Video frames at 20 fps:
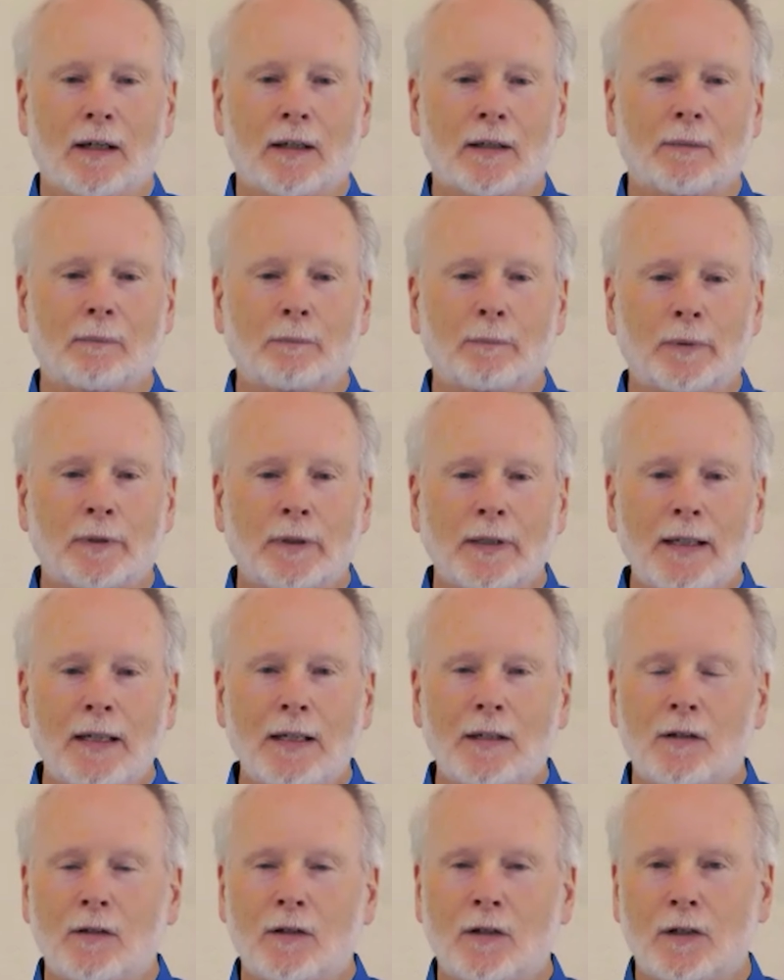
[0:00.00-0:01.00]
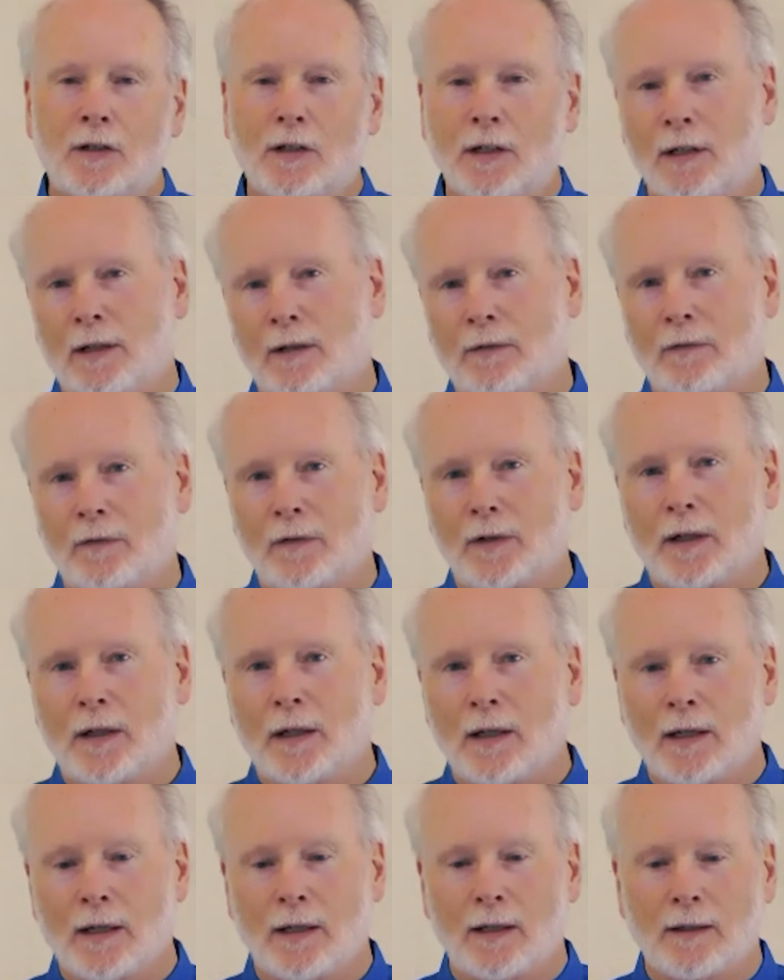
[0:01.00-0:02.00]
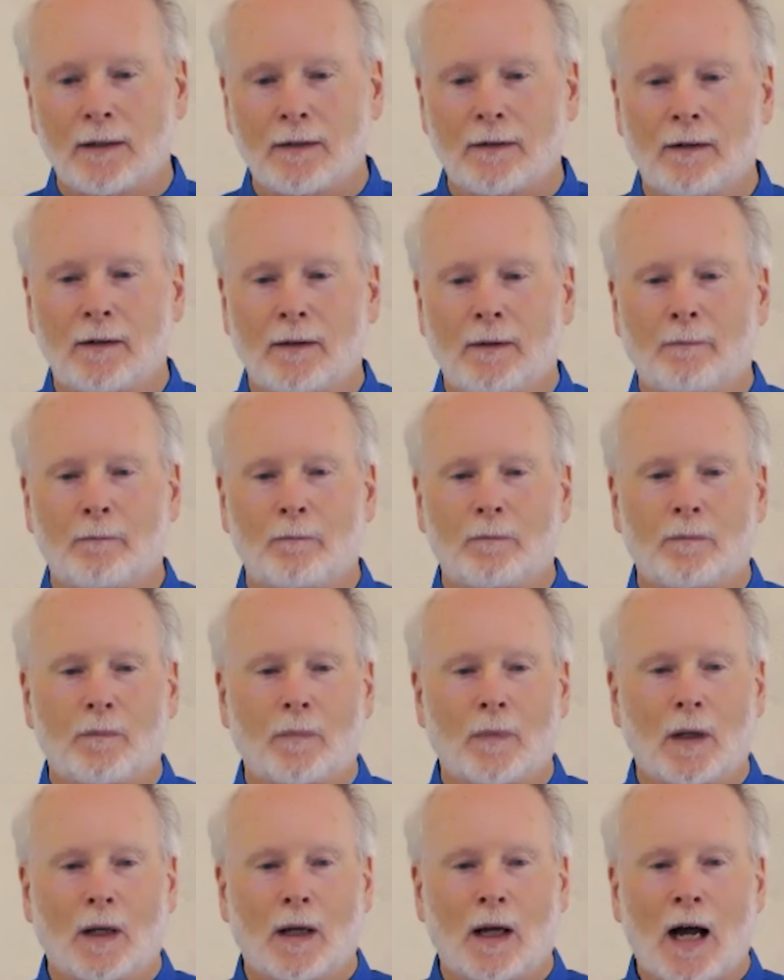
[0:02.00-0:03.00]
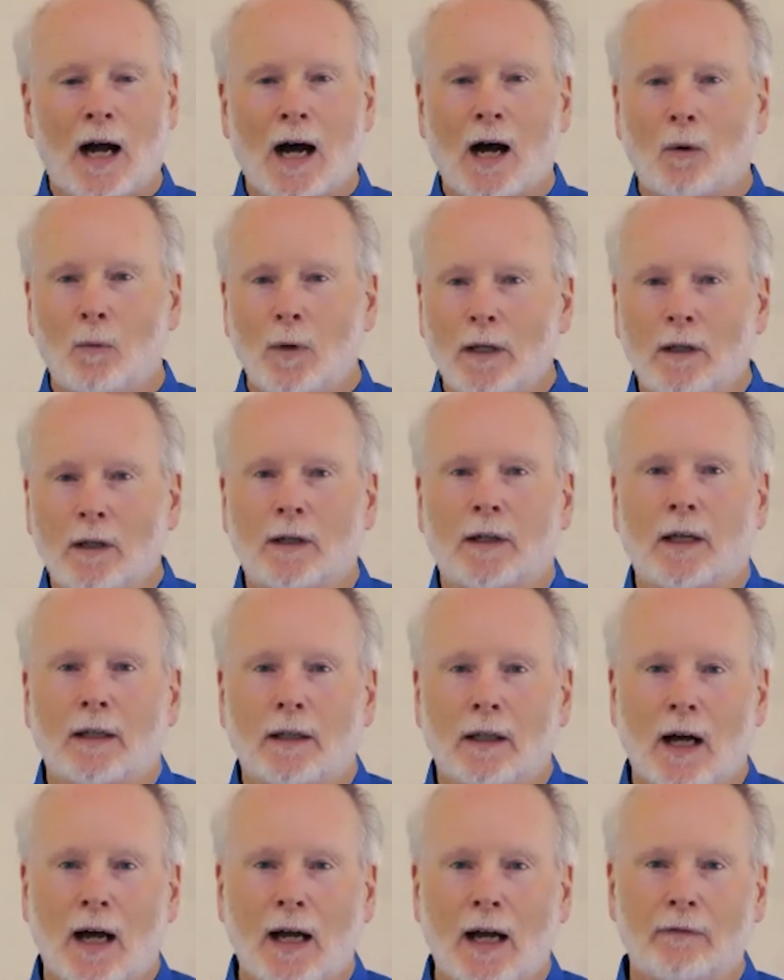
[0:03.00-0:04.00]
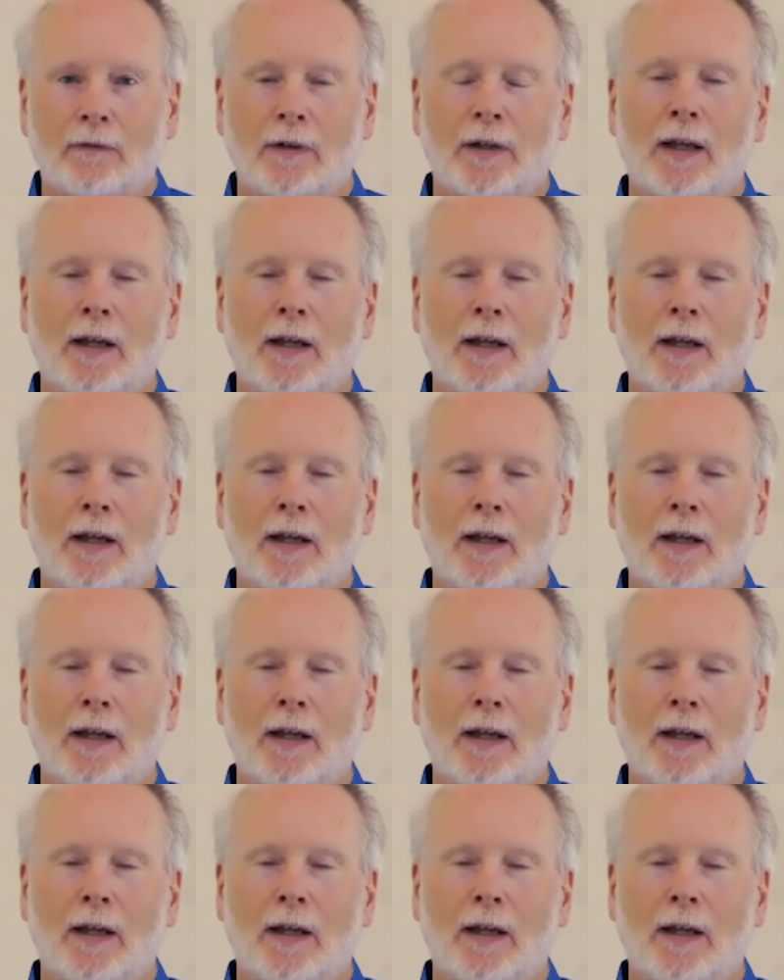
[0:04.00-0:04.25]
complete shift in how we look at life.